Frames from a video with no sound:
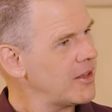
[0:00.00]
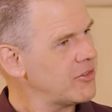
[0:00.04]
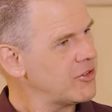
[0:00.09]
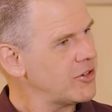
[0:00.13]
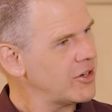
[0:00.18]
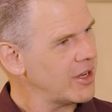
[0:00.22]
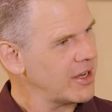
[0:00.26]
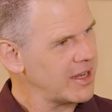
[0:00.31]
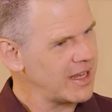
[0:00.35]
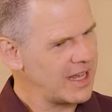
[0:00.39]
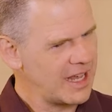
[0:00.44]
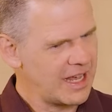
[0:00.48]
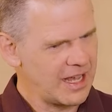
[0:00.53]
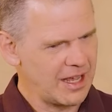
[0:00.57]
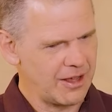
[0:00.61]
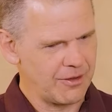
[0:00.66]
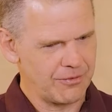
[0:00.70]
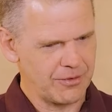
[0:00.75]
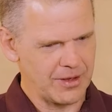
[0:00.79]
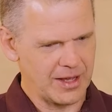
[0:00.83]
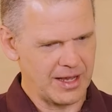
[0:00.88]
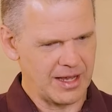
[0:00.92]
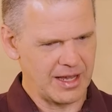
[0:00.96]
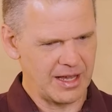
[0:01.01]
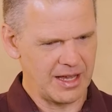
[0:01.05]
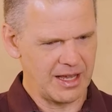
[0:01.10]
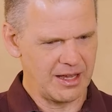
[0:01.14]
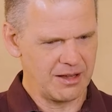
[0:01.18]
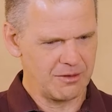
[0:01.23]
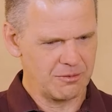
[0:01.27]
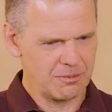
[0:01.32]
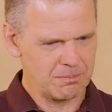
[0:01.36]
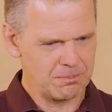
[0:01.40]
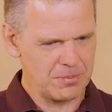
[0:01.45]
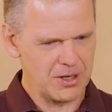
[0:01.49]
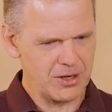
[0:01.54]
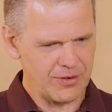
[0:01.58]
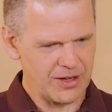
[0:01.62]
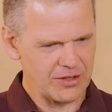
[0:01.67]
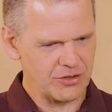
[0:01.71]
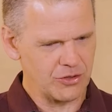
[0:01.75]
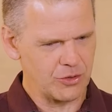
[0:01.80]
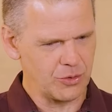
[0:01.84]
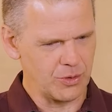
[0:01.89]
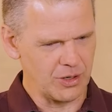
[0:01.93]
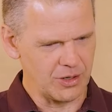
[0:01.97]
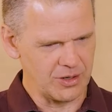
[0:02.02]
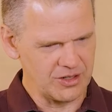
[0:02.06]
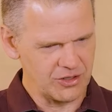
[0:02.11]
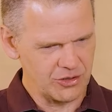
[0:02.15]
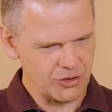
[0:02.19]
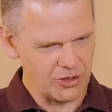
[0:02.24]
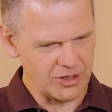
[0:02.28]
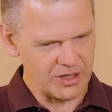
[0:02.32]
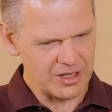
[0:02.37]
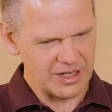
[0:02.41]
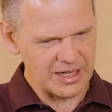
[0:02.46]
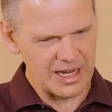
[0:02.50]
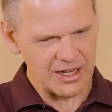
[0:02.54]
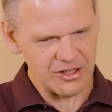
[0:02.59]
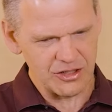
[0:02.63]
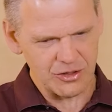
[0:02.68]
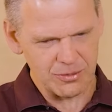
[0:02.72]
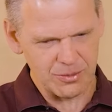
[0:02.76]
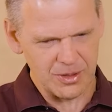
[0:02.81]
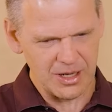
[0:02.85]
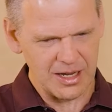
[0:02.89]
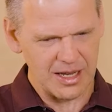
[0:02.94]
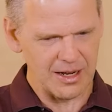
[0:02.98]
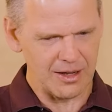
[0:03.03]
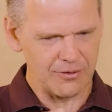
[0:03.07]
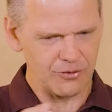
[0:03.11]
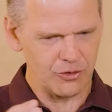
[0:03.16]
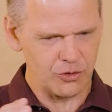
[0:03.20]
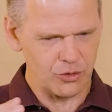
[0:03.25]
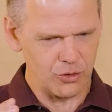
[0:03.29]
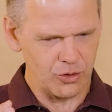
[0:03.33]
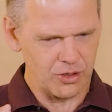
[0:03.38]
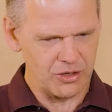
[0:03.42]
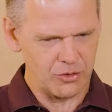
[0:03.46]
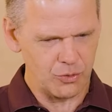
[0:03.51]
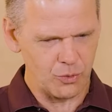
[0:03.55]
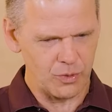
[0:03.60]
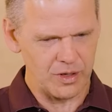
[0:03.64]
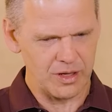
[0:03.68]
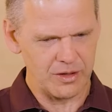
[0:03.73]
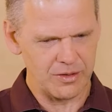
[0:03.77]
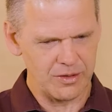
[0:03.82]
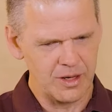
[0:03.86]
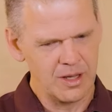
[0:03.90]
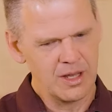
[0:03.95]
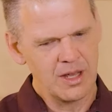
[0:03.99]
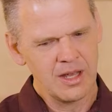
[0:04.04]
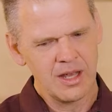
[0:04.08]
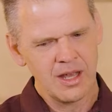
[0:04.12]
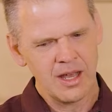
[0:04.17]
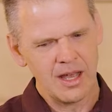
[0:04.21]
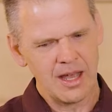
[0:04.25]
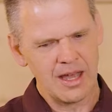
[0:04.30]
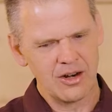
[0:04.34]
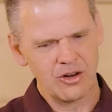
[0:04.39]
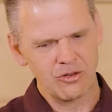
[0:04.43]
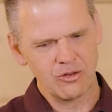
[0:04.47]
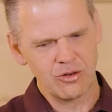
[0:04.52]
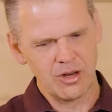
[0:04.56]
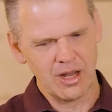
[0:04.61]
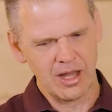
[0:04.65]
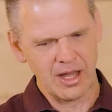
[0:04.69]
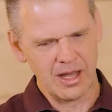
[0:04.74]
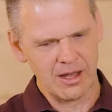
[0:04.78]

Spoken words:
Imagine I have a bit of SQL and it's got a customer and I've joined with an